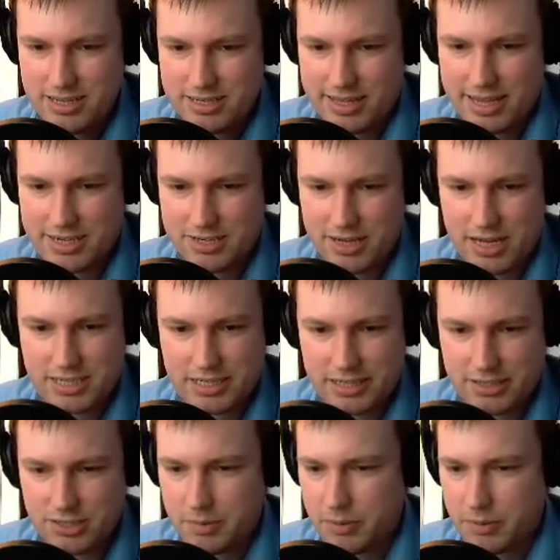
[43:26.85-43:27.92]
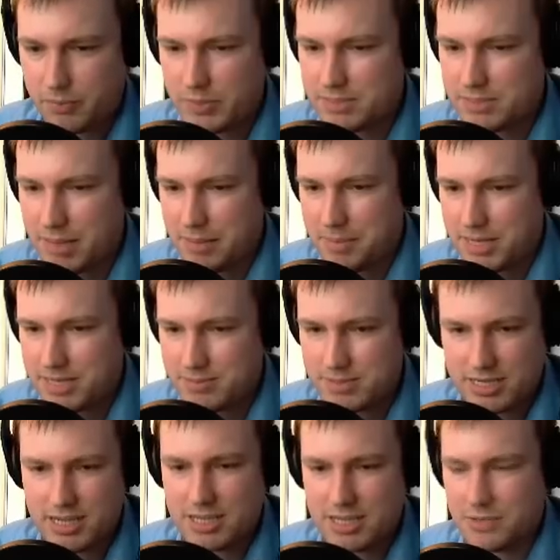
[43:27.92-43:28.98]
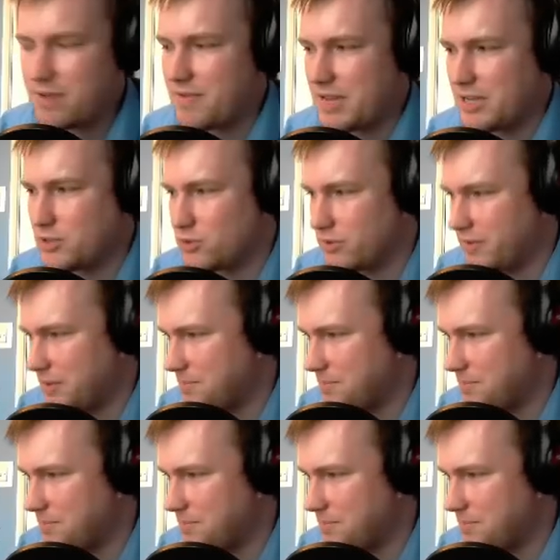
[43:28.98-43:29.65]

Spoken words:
Actually, it's going to be a resupply base because I can't do anything else with it.